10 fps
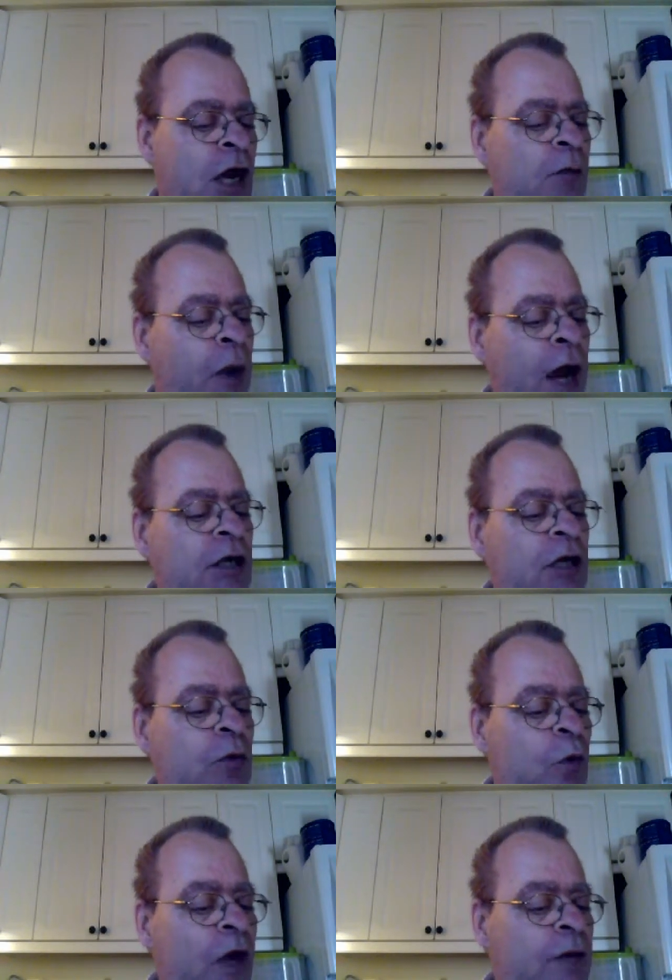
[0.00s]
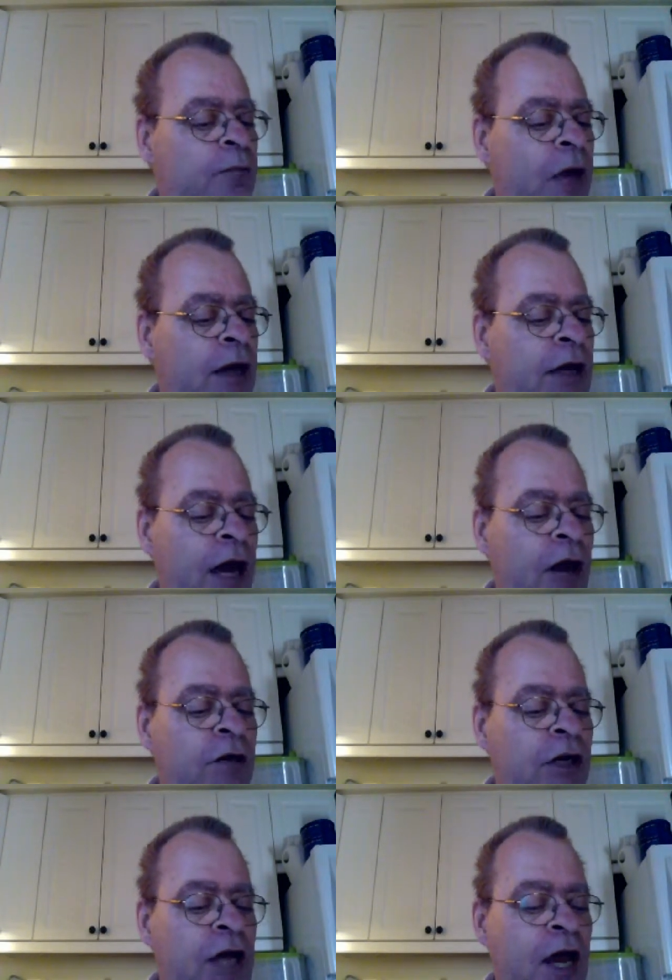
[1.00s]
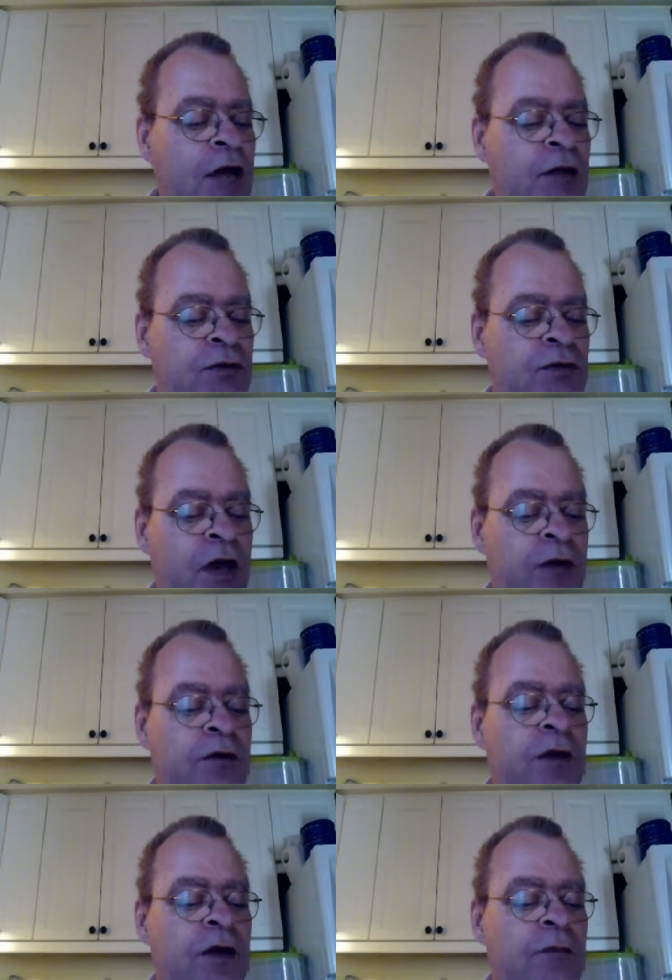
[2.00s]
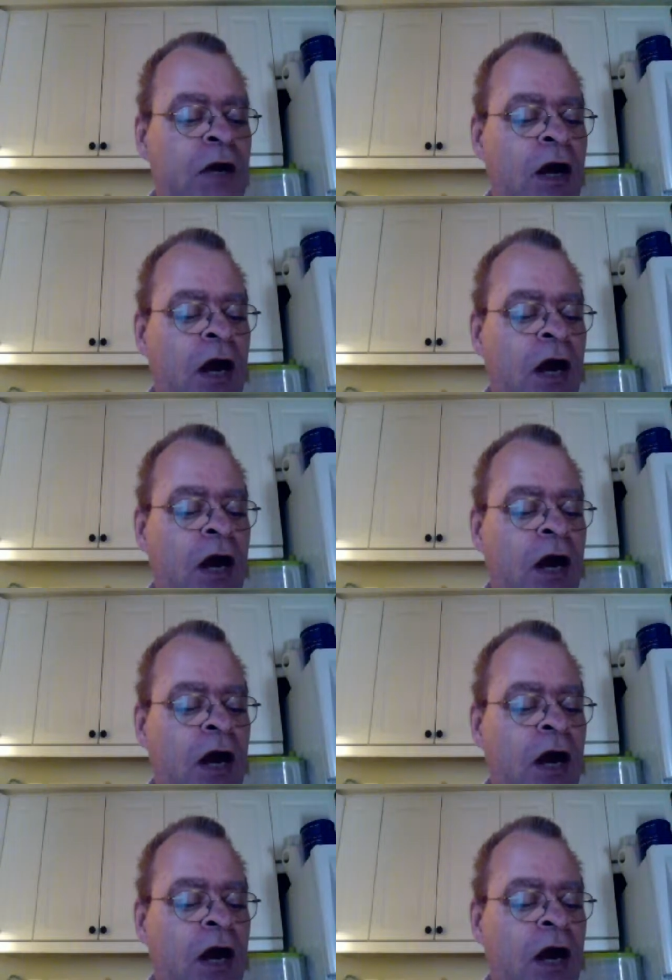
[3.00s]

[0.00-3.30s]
Pilate went back out again and said to them,